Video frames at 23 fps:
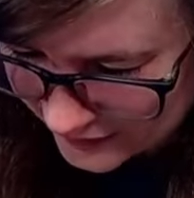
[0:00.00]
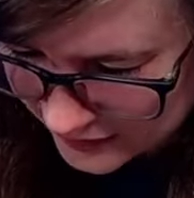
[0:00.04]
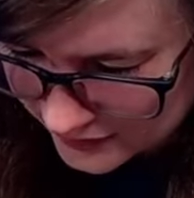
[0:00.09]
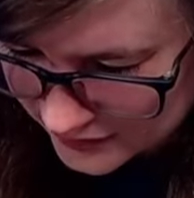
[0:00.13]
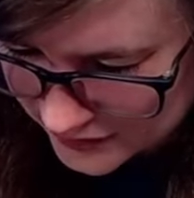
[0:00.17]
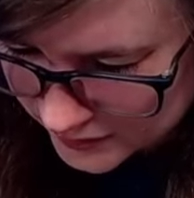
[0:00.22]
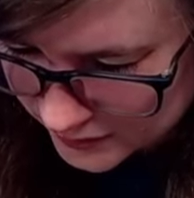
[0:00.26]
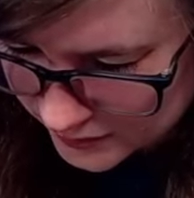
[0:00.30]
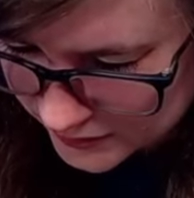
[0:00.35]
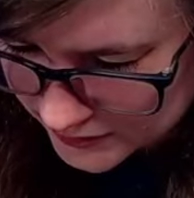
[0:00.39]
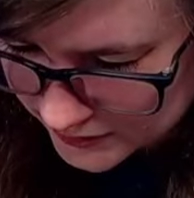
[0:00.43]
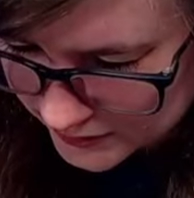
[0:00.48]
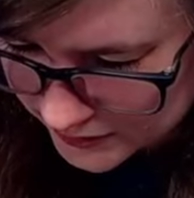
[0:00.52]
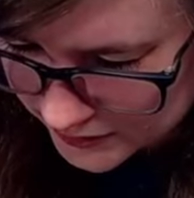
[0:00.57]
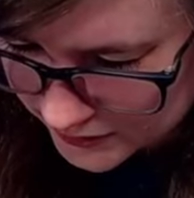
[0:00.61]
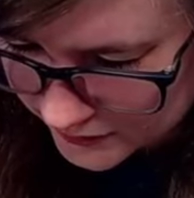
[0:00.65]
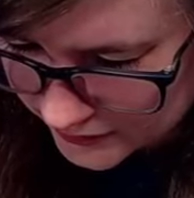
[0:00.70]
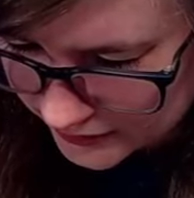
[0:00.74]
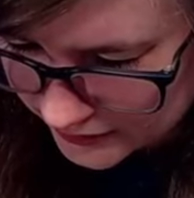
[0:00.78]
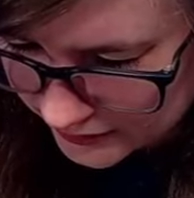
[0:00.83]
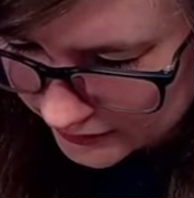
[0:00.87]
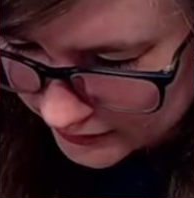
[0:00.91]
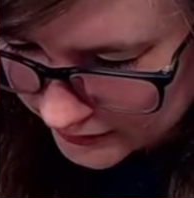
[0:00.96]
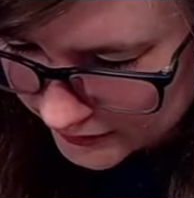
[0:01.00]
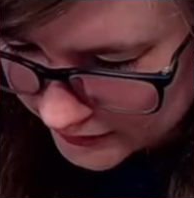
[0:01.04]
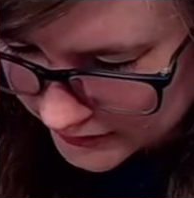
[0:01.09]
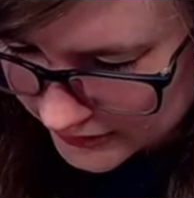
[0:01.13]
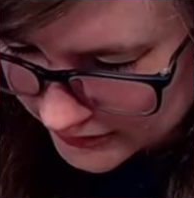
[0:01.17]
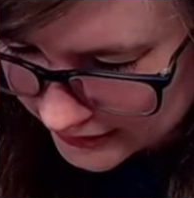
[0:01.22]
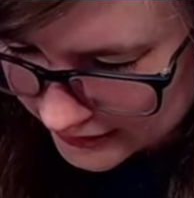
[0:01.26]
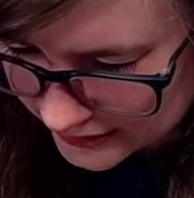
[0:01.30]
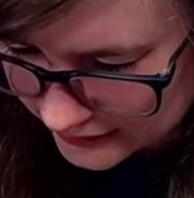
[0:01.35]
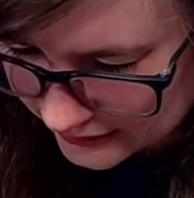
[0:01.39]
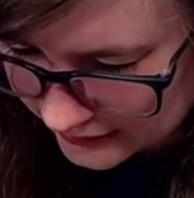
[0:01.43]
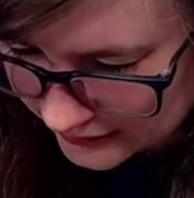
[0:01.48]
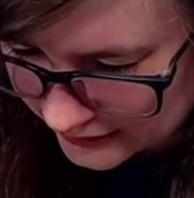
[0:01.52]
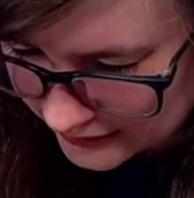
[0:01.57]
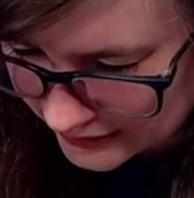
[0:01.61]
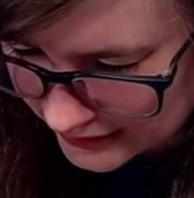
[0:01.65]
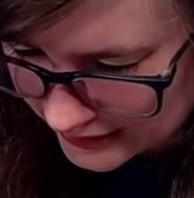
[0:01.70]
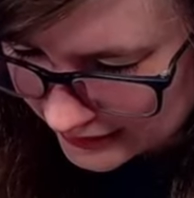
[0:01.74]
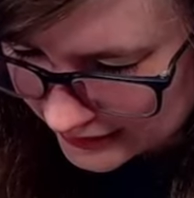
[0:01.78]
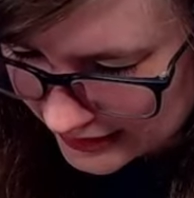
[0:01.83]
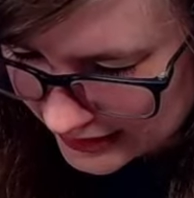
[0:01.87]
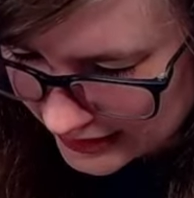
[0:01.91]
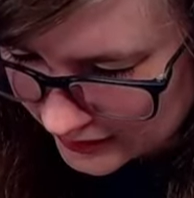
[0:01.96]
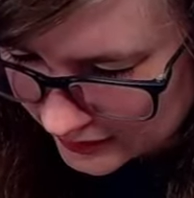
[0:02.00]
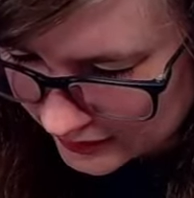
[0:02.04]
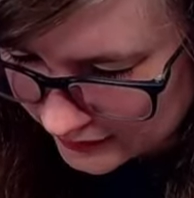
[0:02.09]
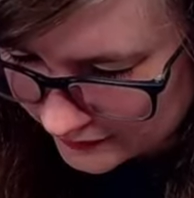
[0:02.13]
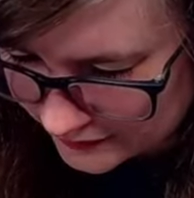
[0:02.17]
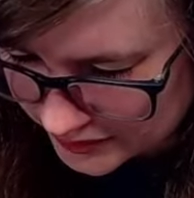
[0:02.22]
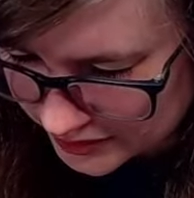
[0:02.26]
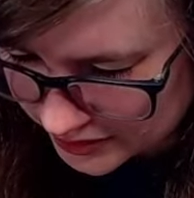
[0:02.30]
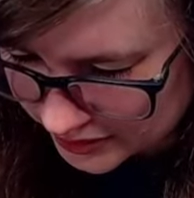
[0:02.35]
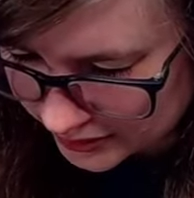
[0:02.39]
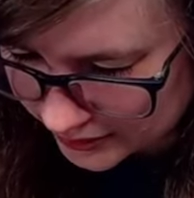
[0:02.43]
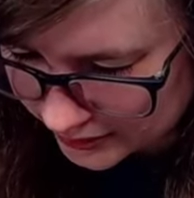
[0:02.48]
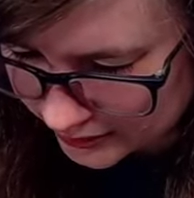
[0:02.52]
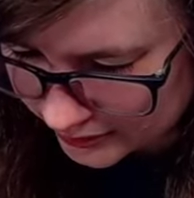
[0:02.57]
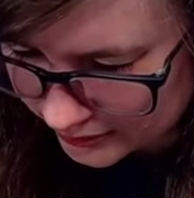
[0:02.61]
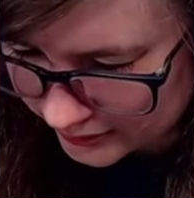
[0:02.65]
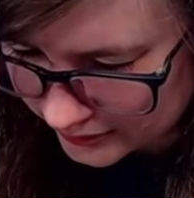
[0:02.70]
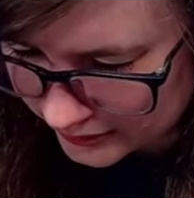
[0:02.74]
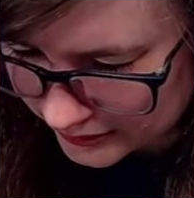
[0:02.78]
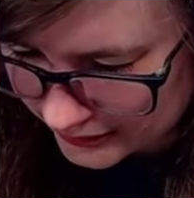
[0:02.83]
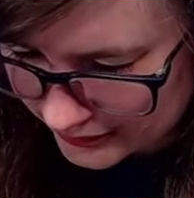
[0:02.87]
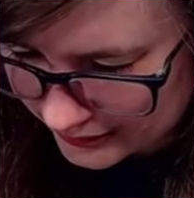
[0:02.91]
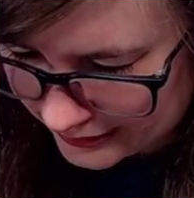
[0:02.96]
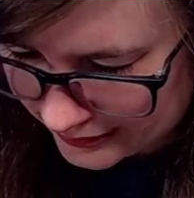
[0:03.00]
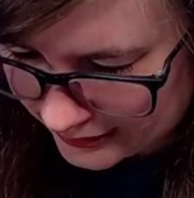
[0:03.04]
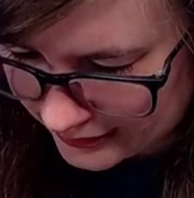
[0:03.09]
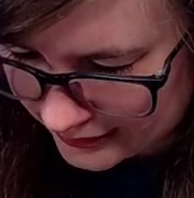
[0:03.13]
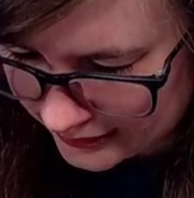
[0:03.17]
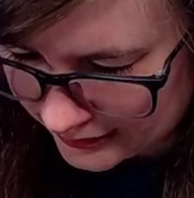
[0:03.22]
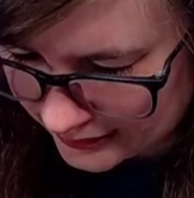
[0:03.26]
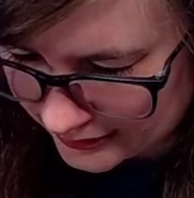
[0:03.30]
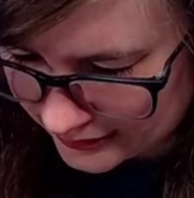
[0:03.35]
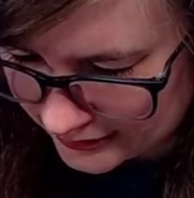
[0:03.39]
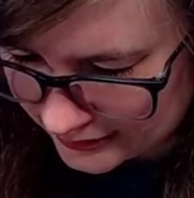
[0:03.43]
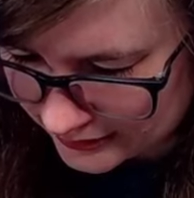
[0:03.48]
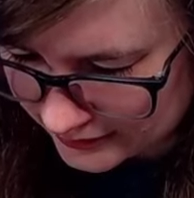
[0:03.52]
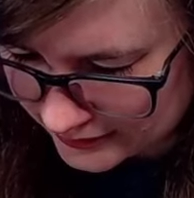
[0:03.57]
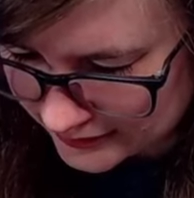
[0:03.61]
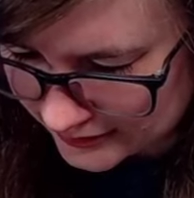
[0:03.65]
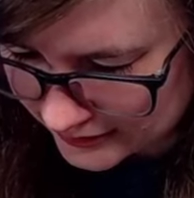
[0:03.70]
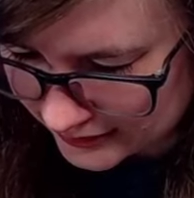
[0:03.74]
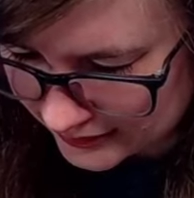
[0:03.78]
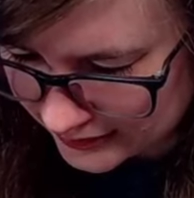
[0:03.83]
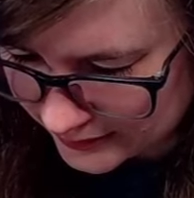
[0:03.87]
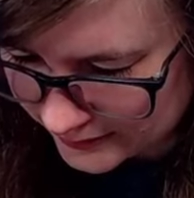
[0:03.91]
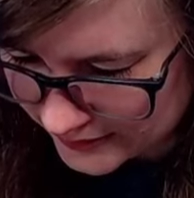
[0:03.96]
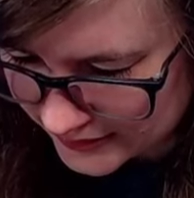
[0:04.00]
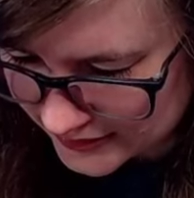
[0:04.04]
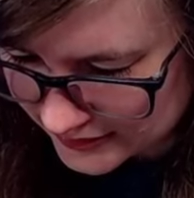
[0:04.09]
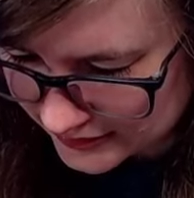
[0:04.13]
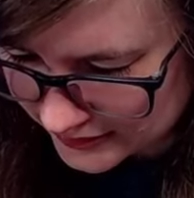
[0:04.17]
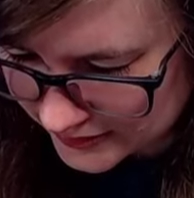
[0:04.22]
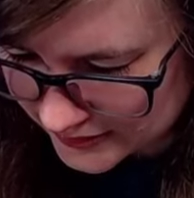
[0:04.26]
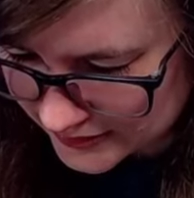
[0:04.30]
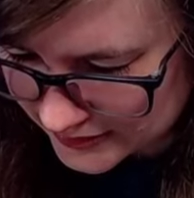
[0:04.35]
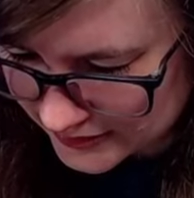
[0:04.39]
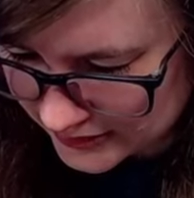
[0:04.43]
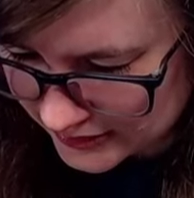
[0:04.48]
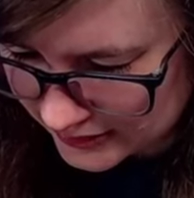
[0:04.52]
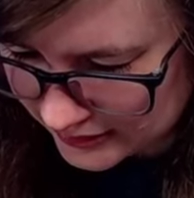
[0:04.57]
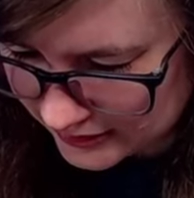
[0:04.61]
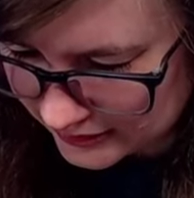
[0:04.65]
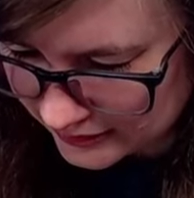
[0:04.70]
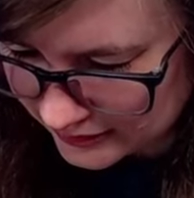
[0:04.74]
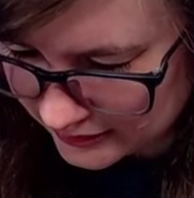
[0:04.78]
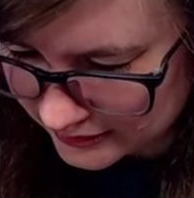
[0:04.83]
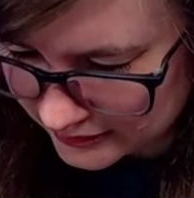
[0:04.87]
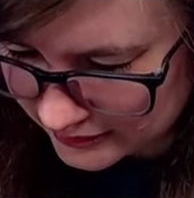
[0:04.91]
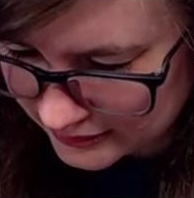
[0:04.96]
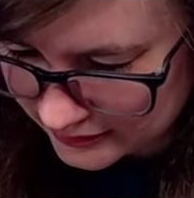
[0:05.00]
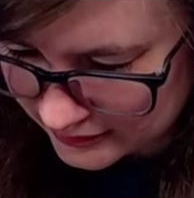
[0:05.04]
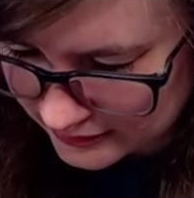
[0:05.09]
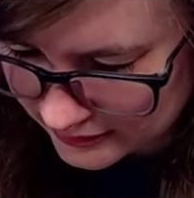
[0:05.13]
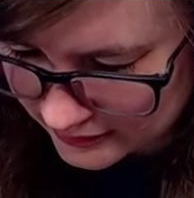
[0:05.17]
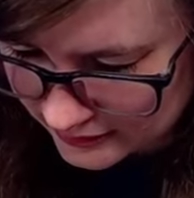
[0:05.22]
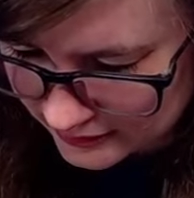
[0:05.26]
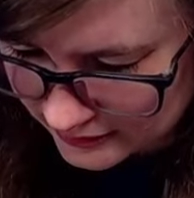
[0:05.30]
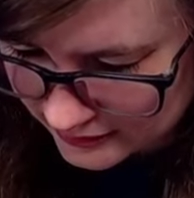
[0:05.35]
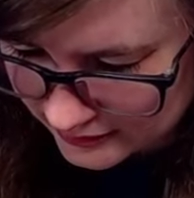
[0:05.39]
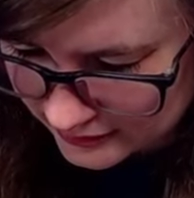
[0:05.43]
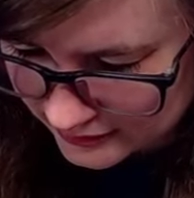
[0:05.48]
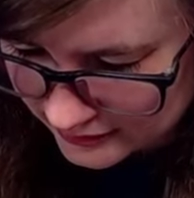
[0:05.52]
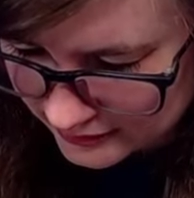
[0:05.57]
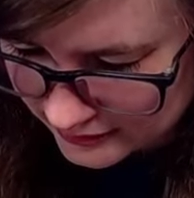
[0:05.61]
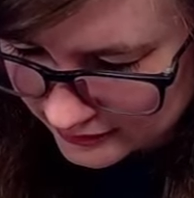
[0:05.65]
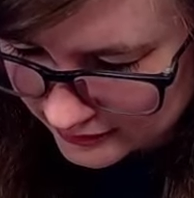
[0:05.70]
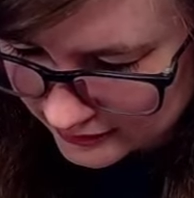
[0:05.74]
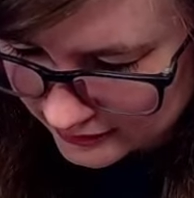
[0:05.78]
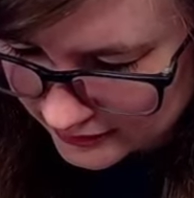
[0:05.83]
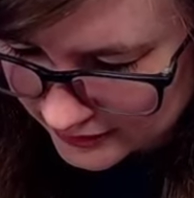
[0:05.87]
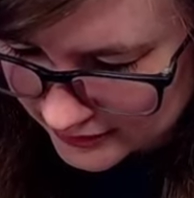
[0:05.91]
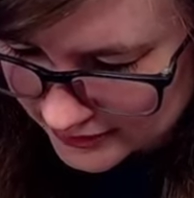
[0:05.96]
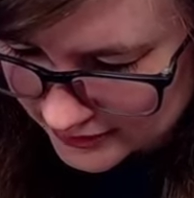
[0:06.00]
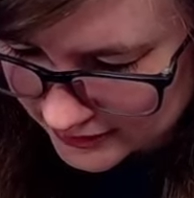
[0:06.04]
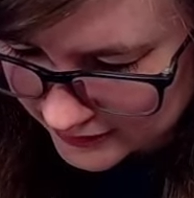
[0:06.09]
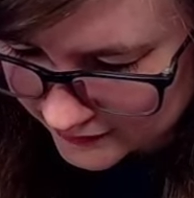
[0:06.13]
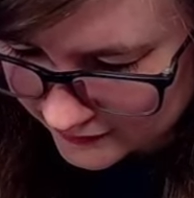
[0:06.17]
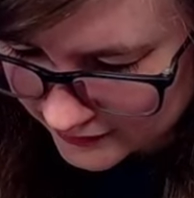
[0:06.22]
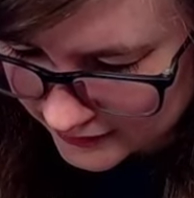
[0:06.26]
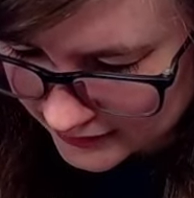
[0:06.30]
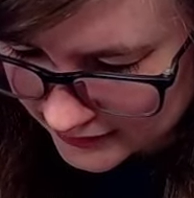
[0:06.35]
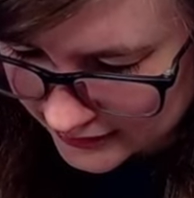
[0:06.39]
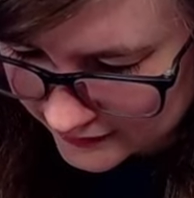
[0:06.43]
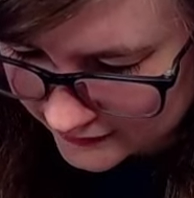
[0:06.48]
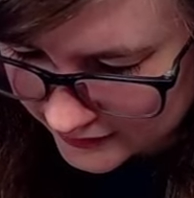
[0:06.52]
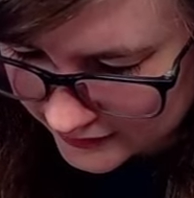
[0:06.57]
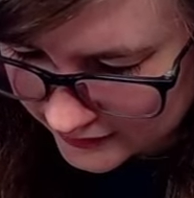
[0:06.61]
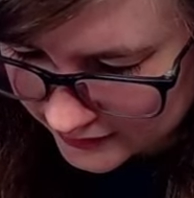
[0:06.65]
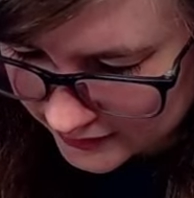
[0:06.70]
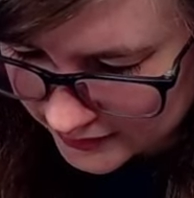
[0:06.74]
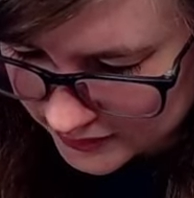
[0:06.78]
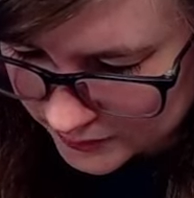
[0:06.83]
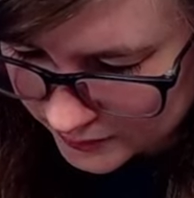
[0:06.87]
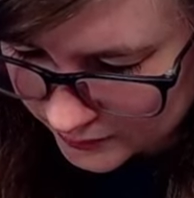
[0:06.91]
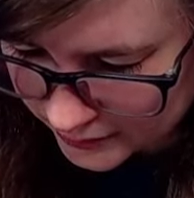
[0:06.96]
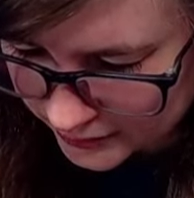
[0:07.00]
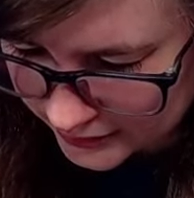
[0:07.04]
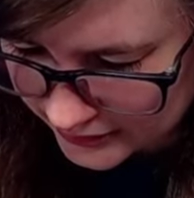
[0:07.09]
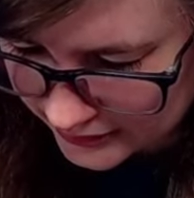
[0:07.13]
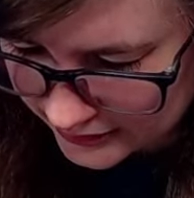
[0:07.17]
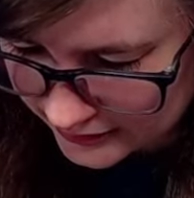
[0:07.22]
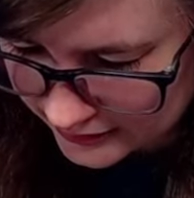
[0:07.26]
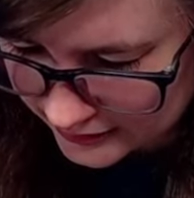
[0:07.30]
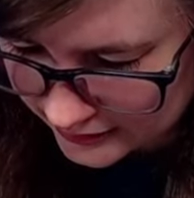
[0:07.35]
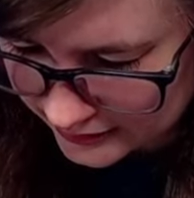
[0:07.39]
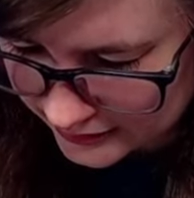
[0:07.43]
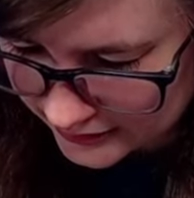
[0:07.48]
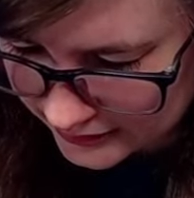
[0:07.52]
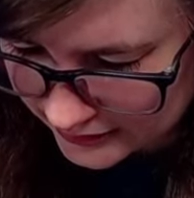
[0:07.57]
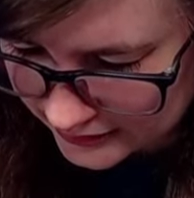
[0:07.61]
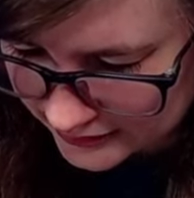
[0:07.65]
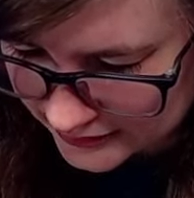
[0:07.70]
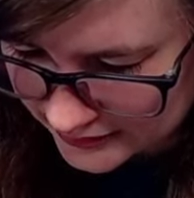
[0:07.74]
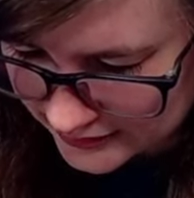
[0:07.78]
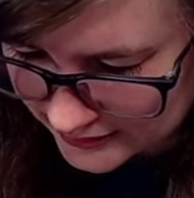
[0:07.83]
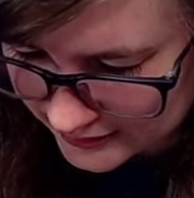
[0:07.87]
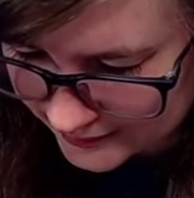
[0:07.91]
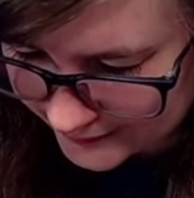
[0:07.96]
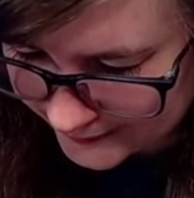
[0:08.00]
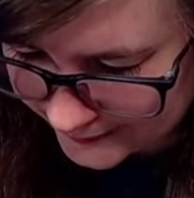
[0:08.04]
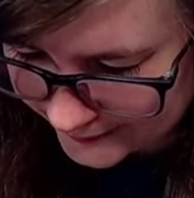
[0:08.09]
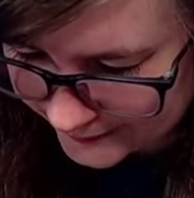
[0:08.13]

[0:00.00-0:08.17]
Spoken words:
So it was fun to do those together. And now I've shown, I think Slam has now seen the stuff that I found exploring the other night. So